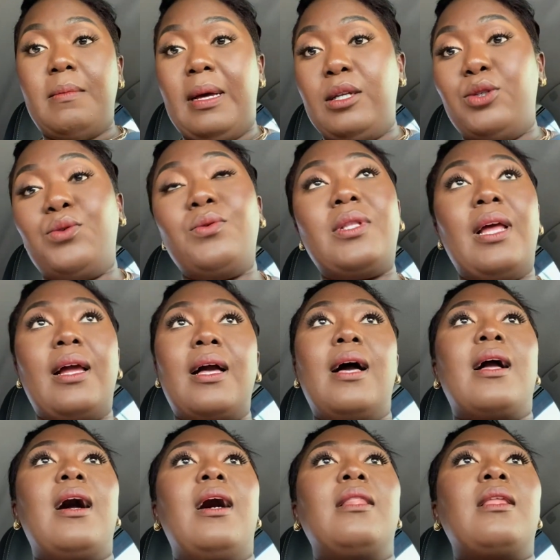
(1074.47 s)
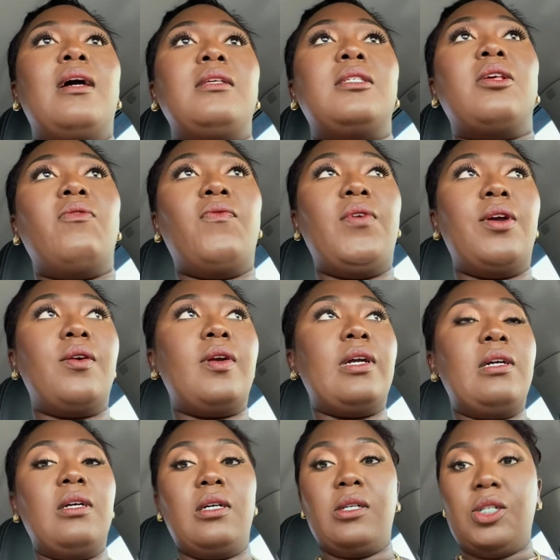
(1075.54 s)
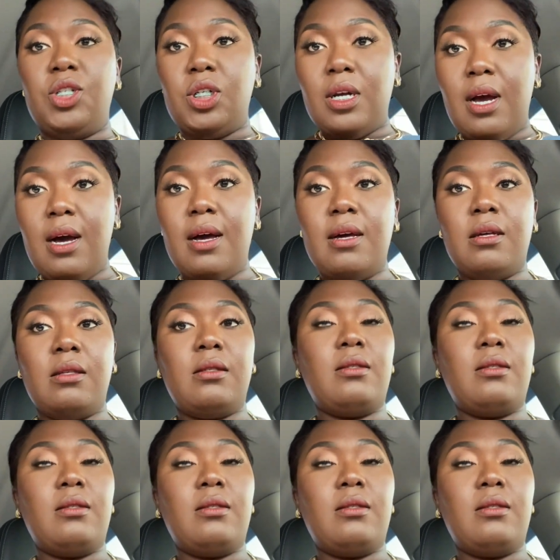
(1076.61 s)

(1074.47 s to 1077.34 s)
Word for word: I do think I got like some very good shots.